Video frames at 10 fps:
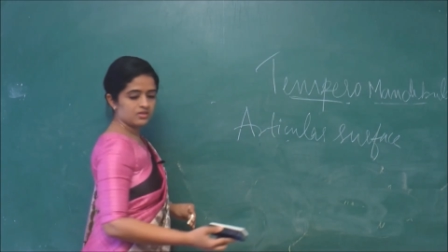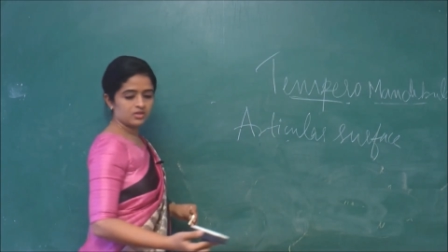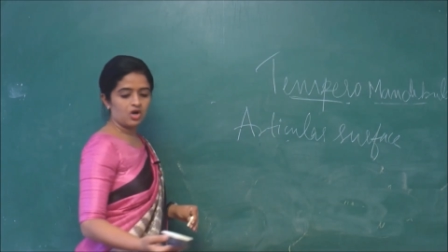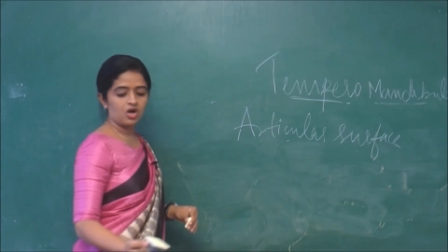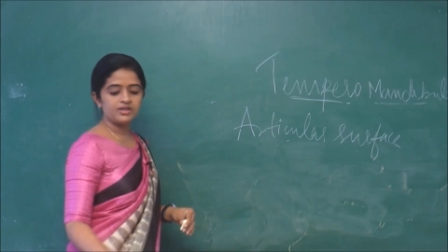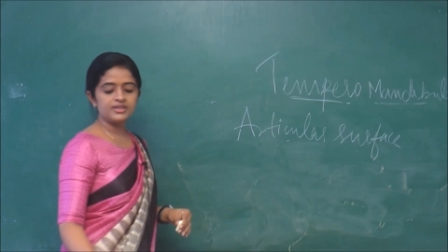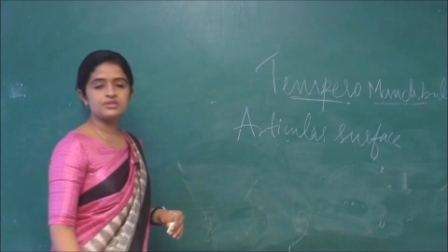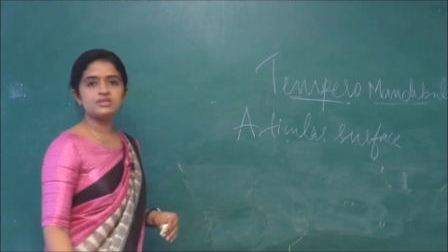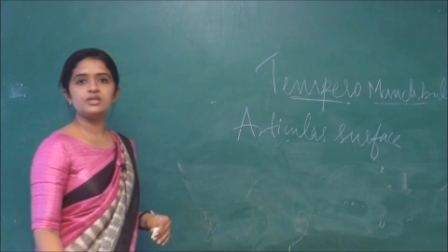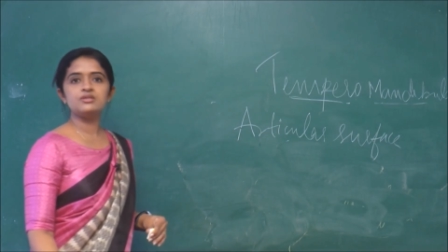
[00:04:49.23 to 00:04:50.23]
So, all
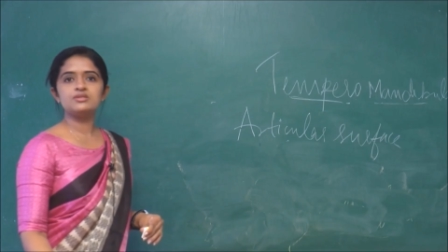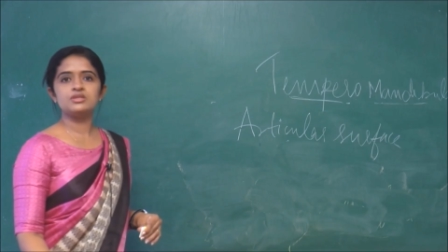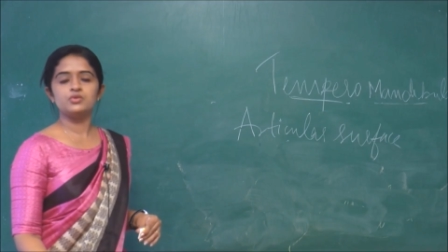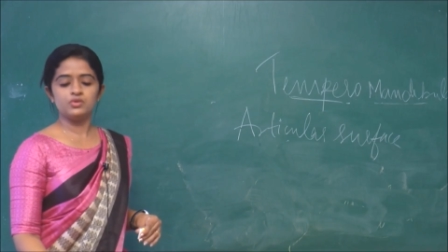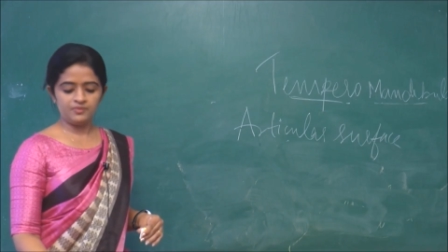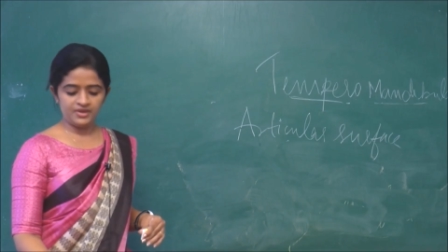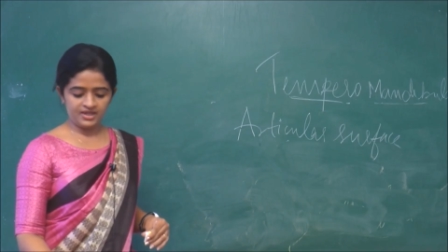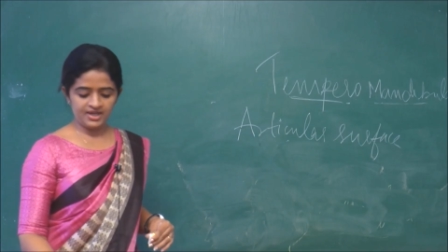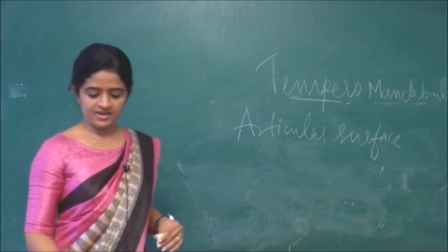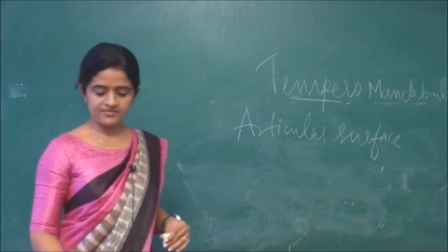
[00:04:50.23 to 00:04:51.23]
these things you will be
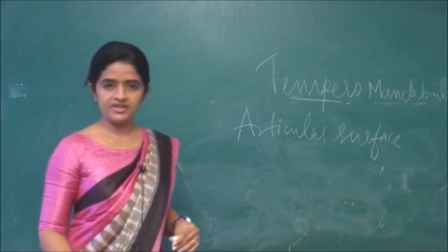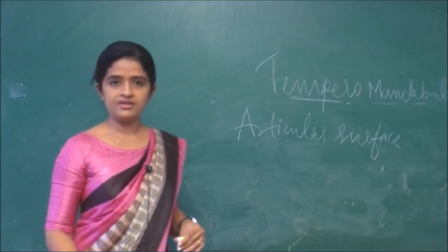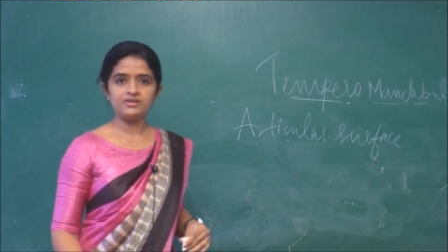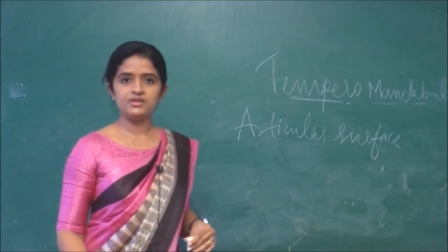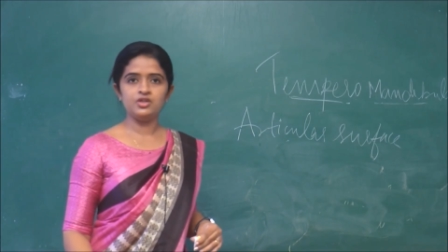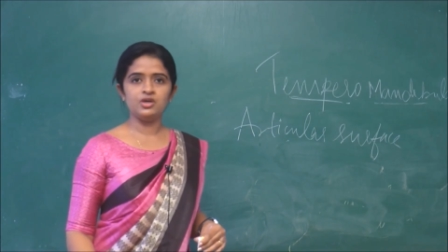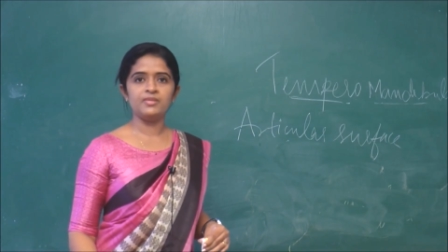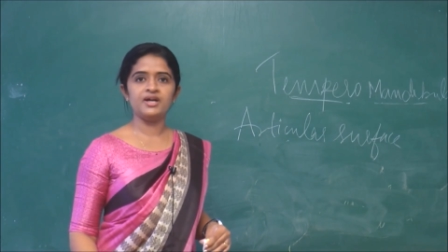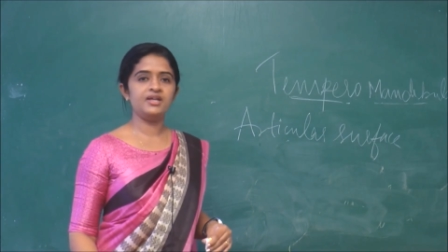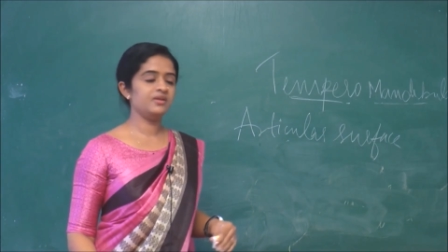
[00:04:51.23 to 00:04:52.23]
having in your
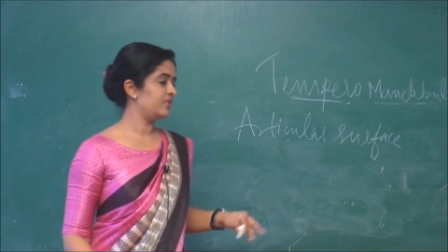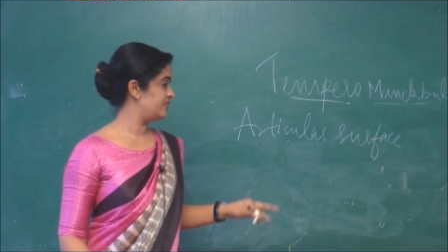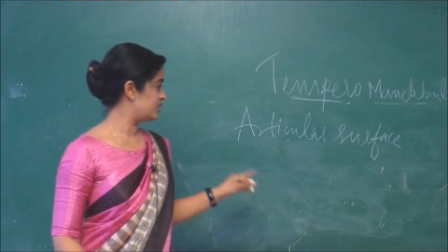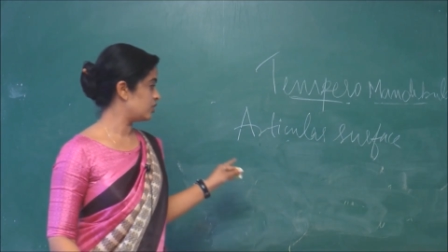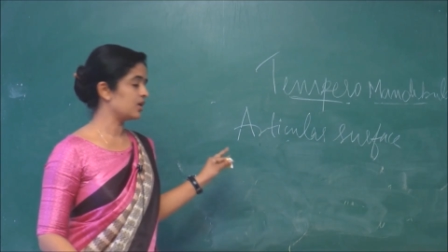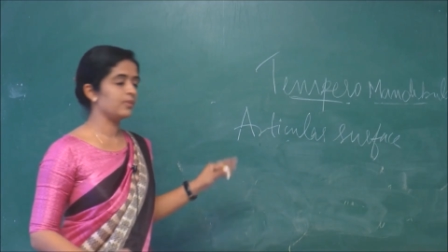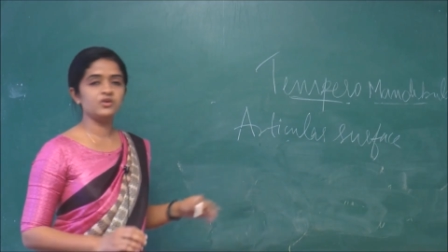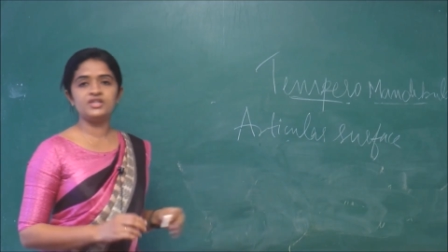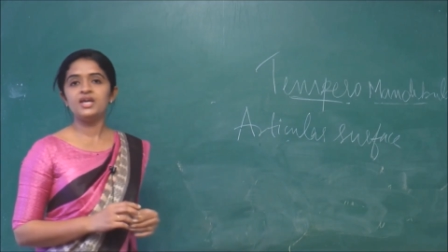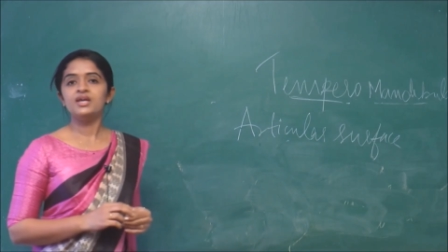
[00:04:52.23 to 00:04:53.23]
mind when we talk
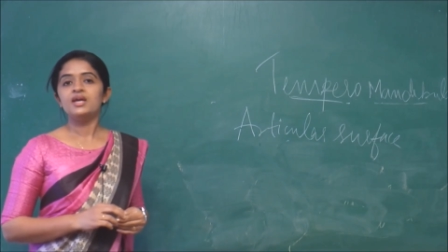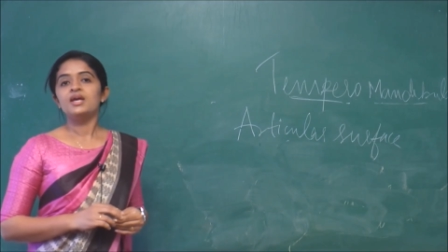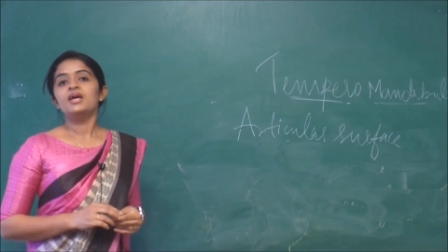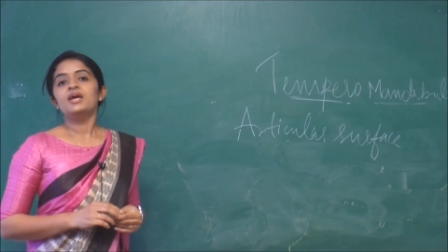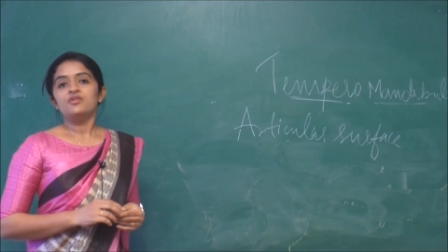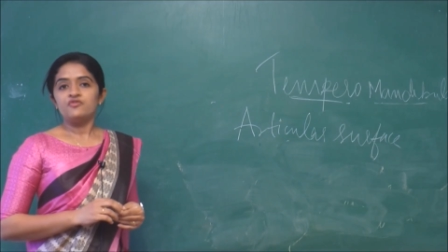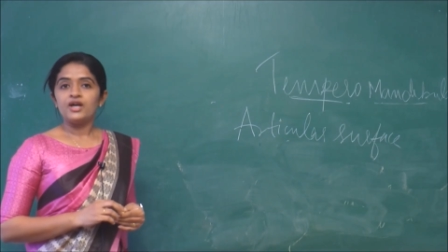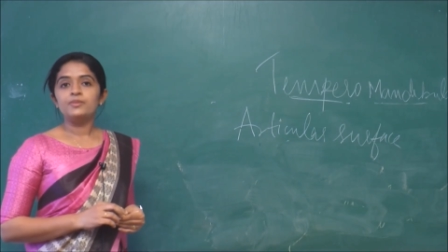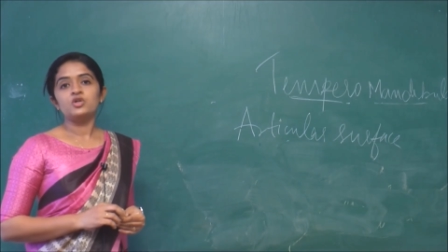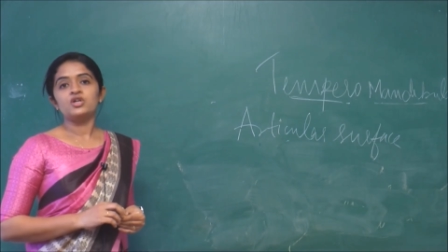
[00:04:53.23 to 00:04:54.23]
about the
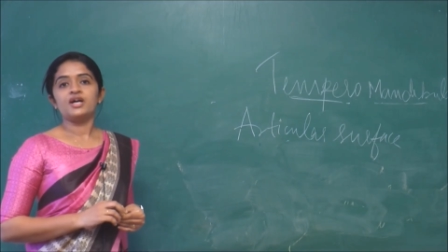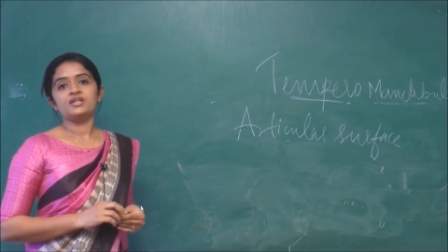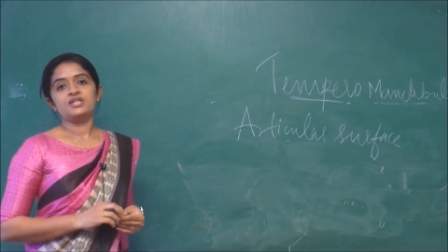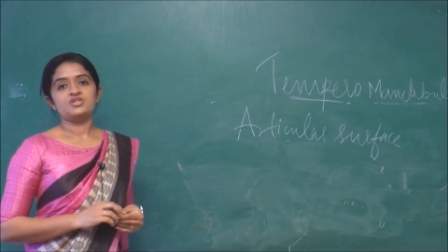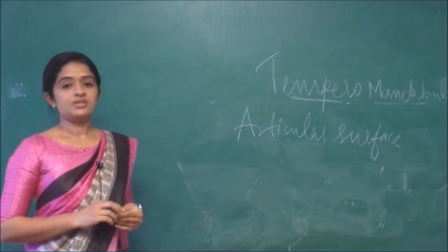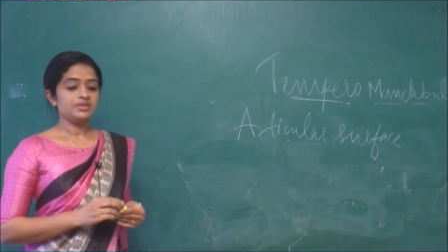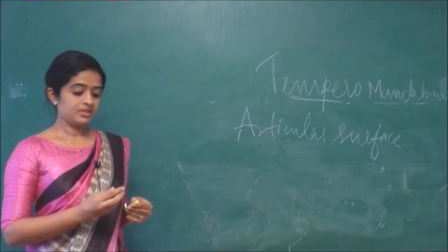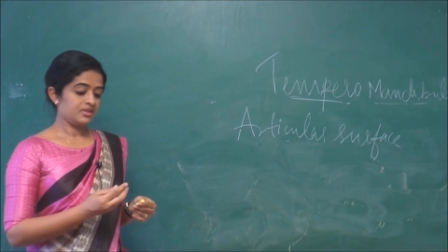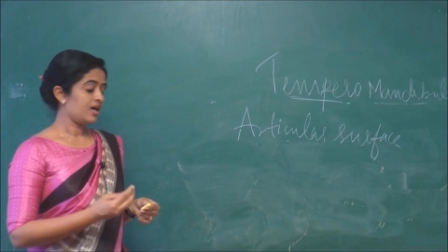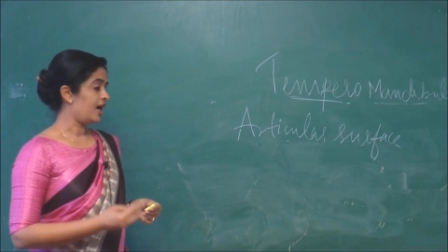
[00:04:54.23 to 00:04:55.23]

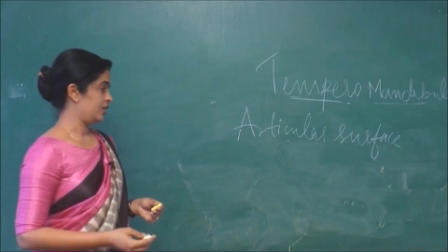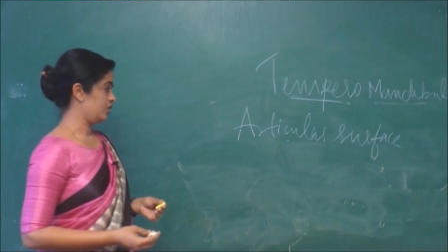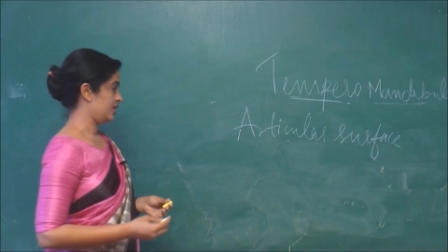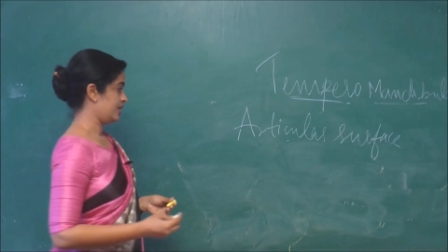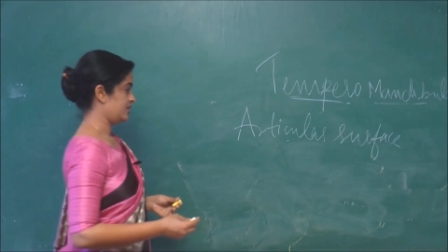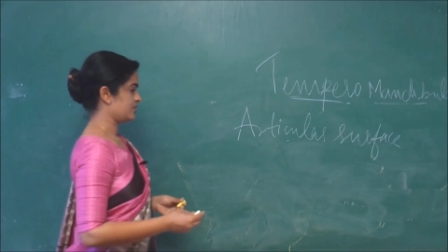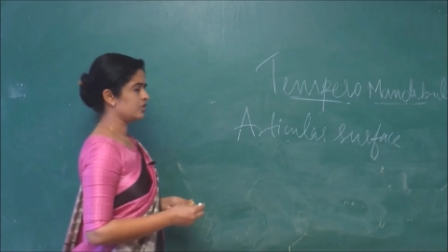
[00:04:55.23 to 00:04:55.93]
fibrocartilaginous articular disc.